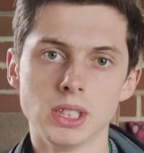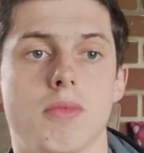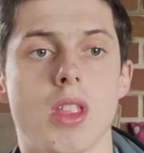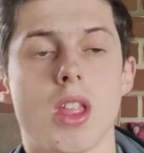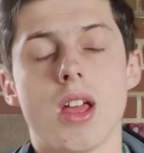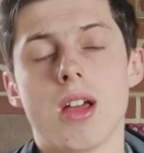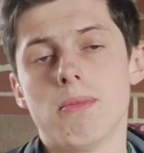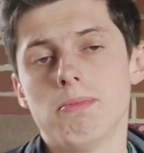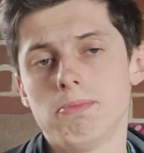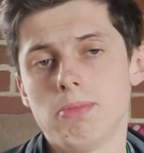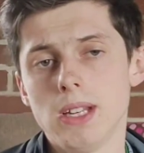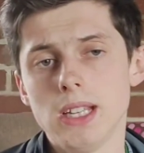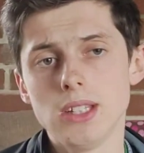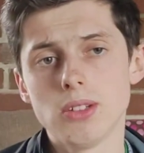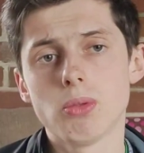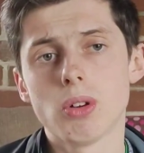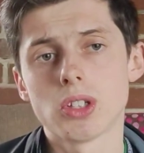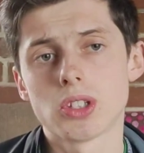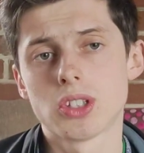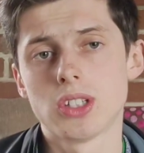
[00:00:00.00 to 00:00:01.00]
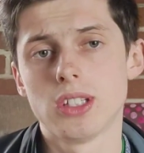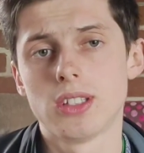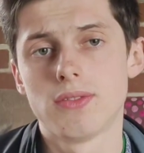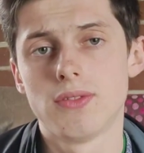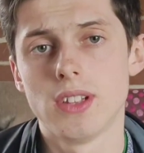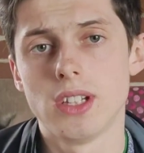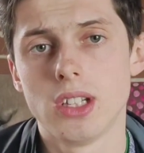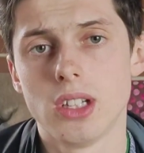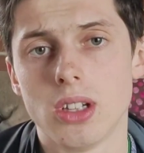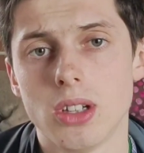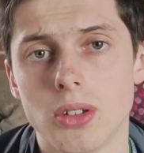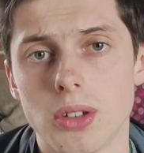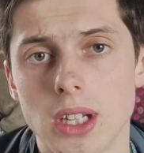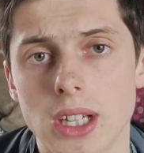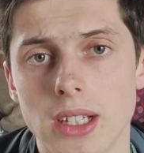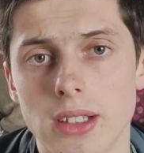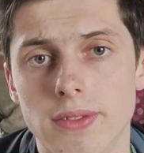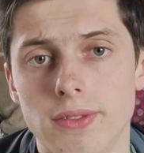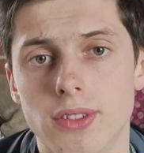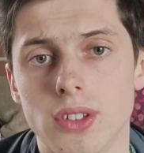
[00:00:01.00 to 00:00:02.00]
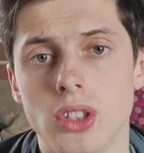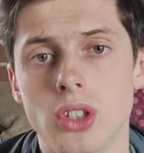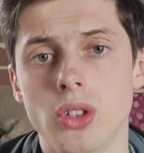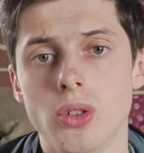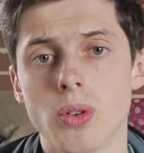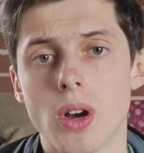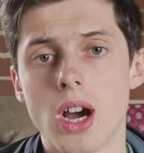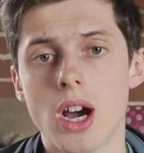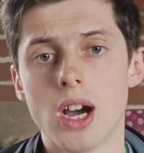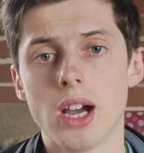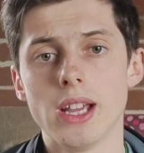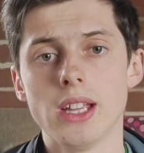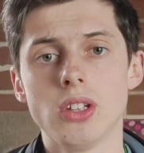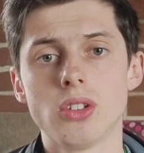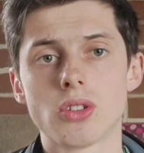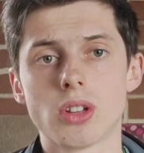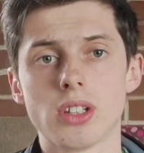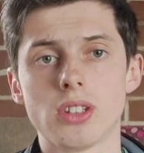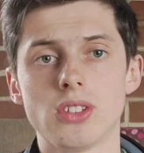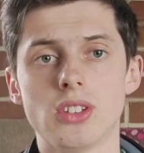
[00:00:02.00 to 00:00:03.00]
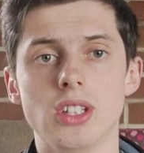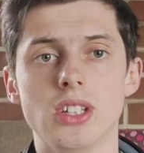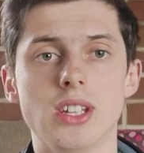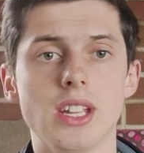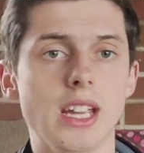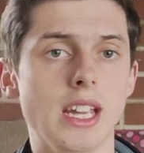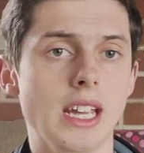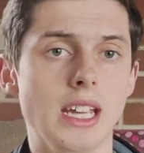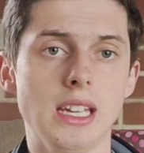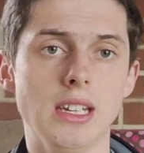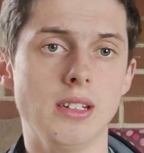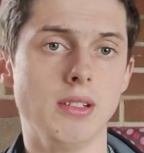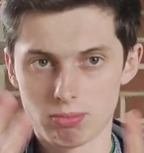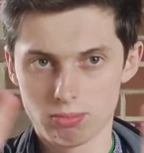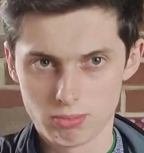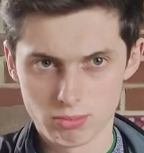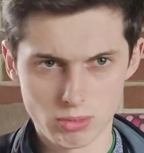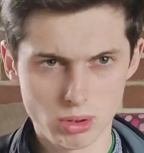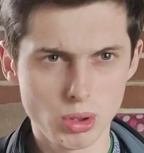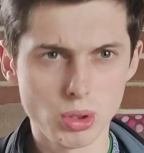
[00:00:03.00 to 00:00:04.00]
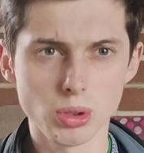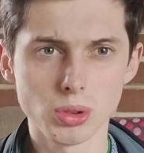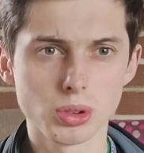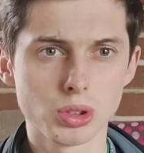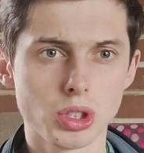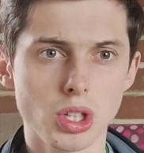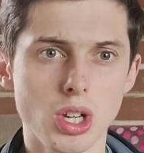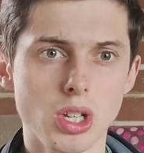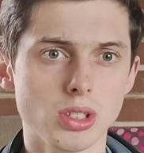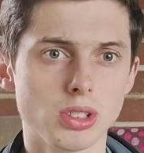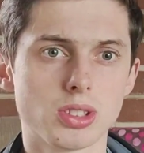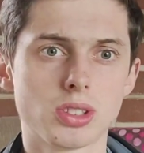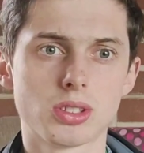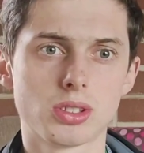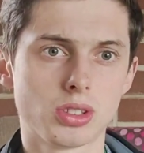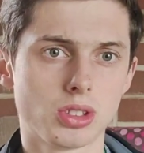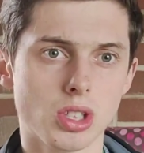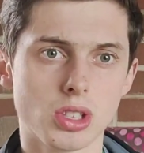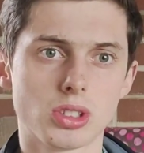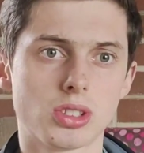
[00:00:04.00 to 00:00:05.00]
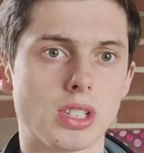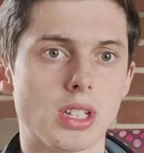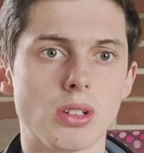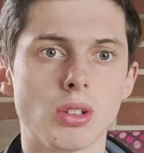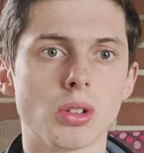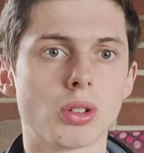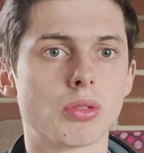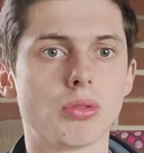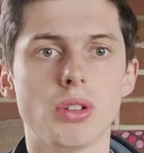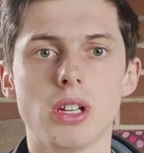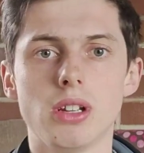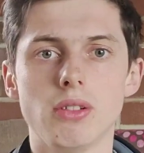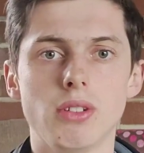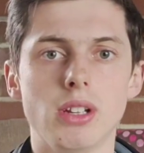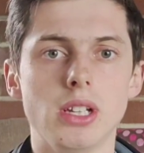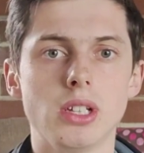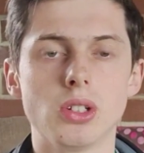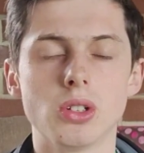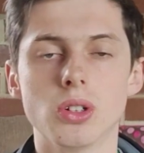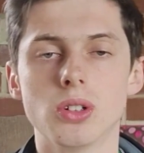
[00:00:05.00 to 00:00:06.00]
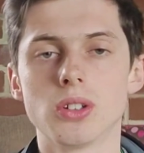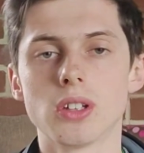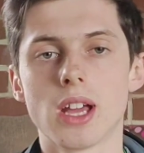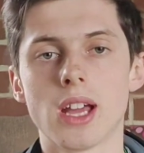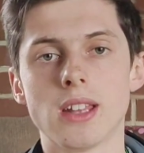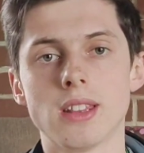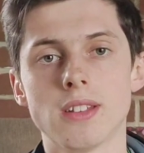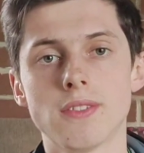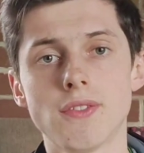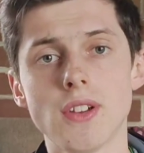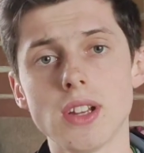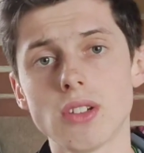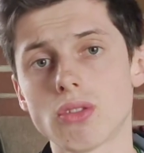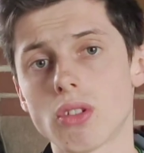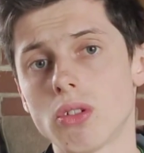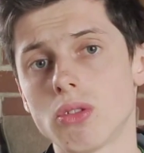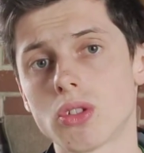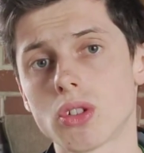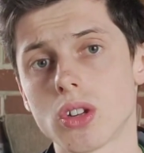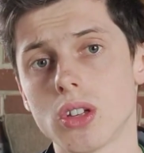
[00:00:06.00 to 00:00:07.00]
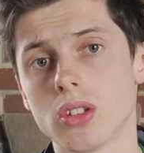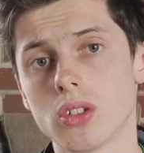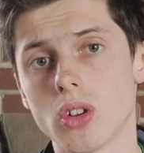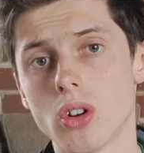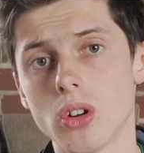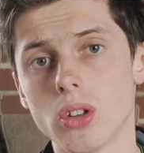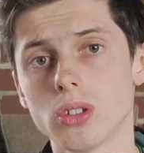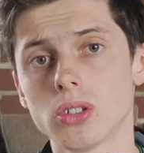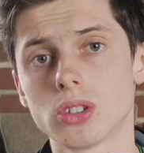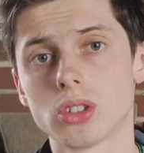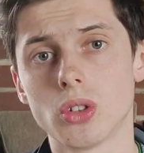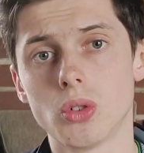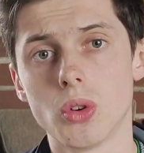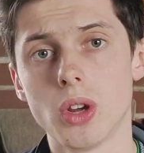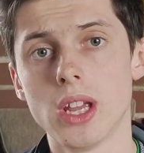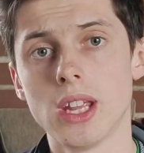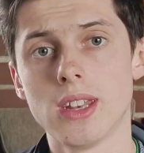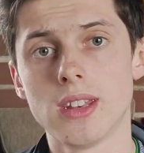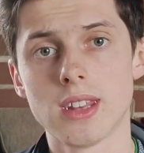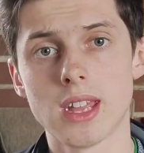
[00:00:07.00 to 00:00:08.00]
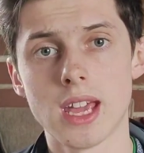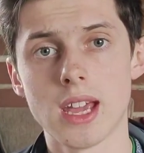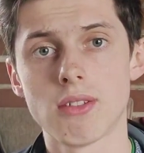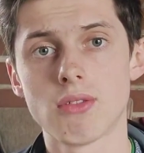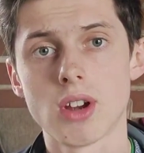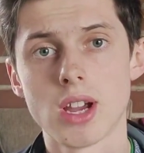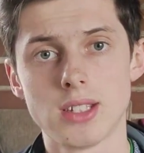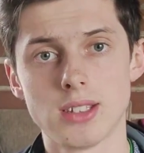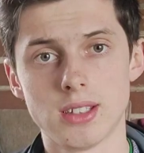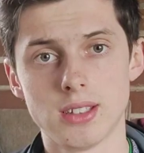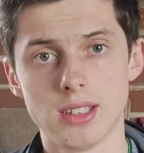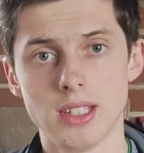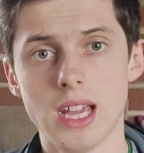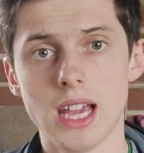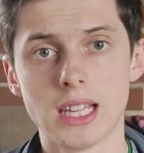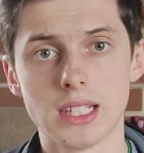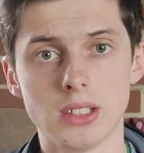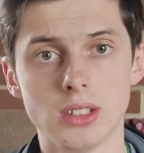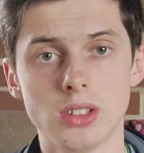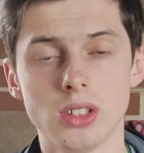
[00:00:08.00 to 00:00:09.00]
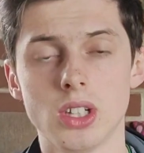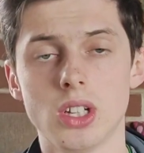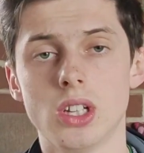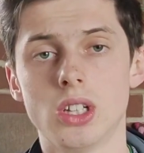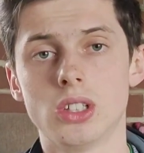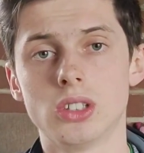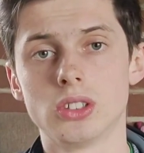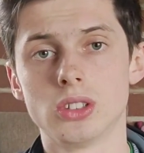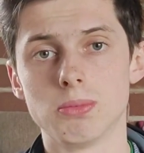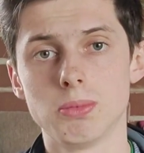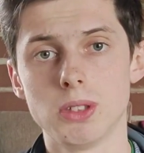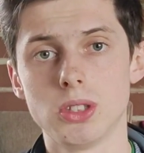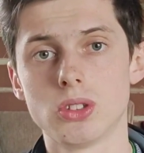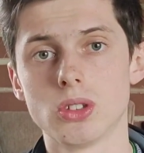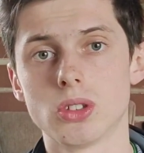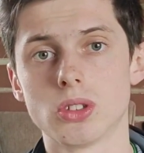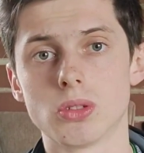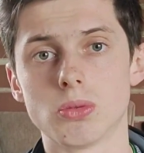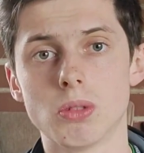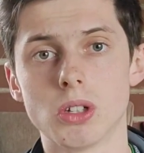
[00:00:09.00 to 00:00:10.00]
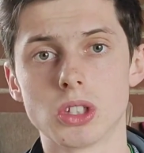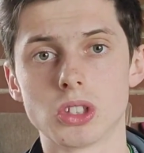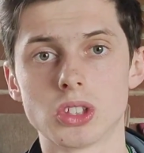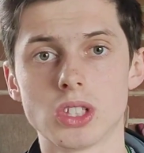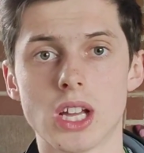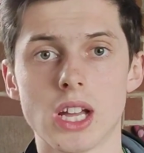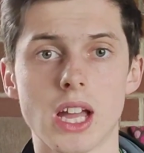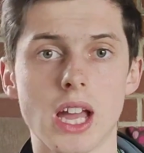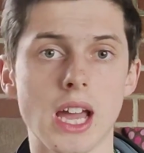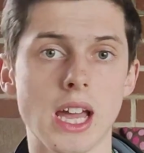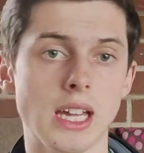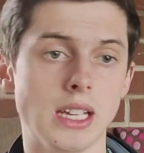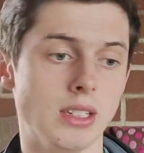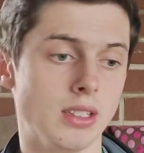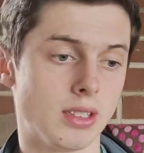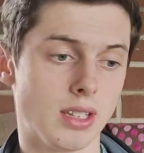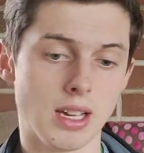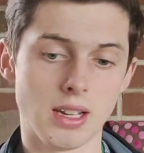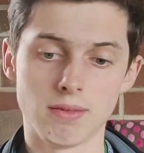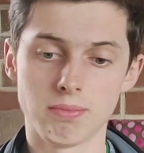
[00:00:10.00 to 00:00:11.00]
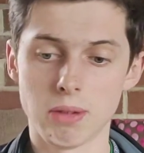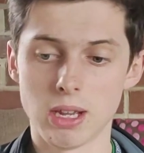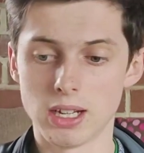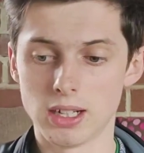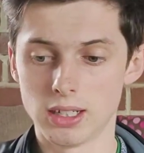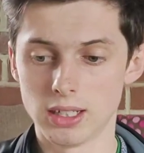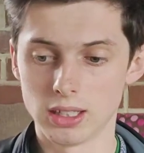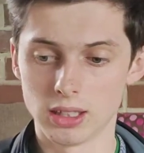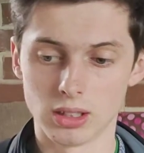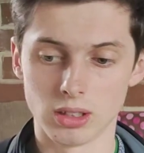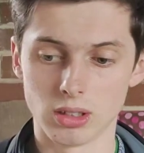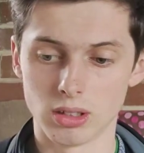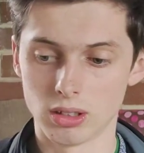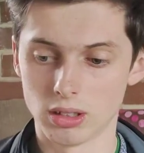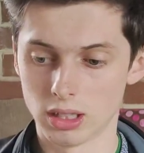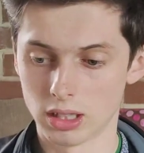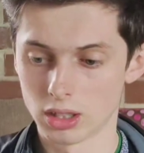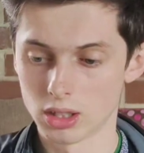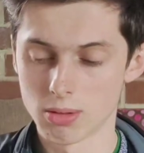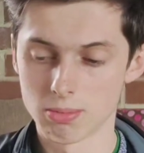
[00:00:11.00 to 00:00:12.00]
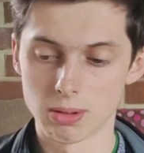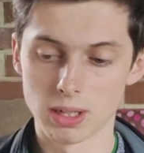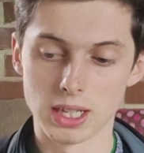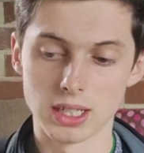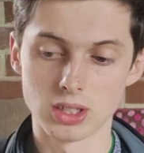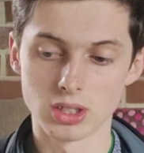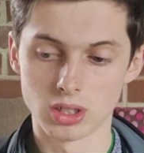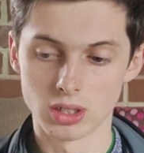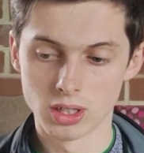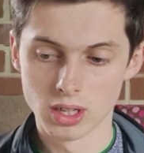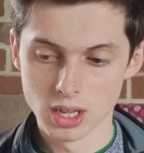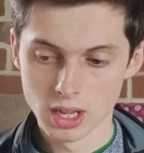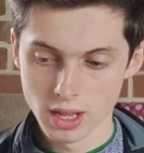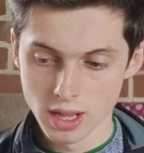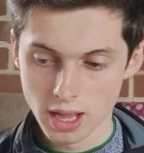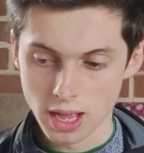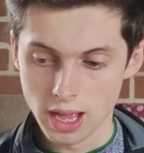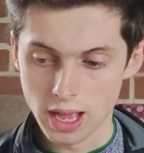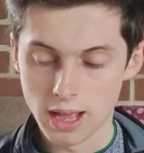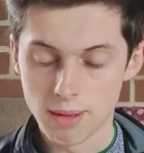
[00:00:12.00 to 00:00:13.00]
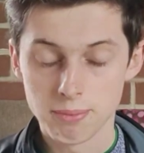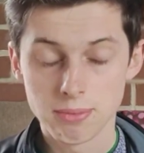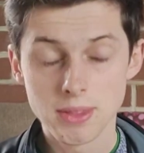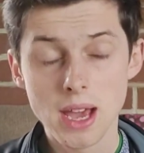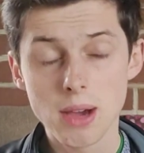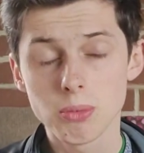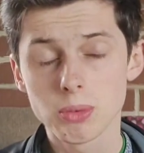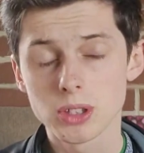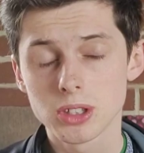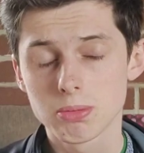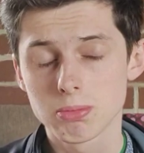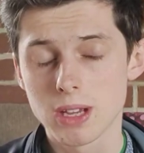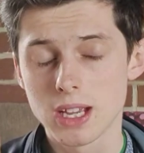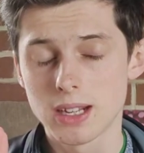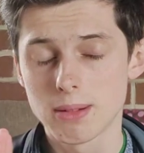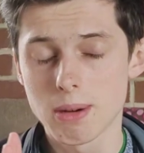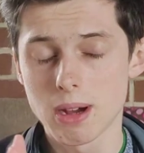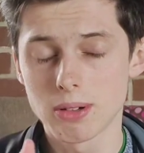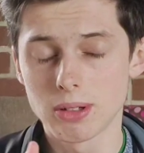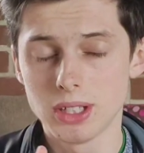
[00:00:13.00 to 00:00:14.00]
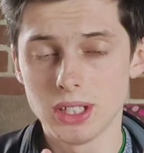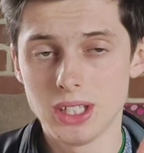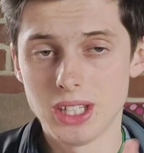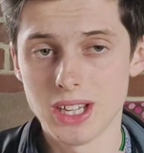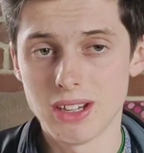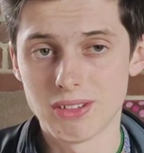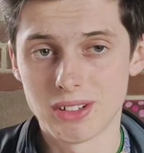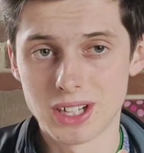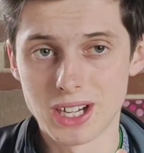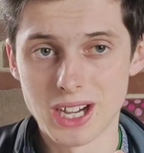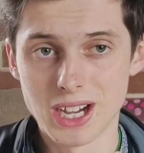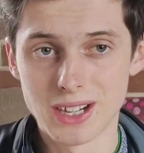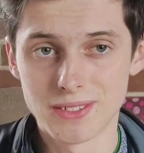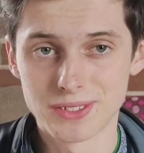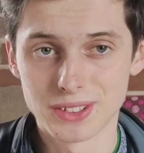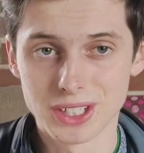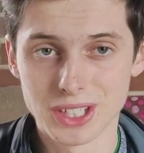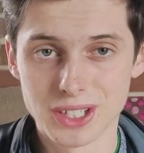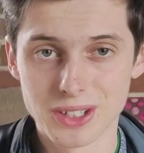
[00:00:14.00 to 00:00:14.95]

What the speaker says: Please watch this video if you are interested in cool shots that look really, really good, and the fake drone shot is also in there right at the end, so be sure to watch that. And I've made a little like compilation. That was made about a year and a half ago,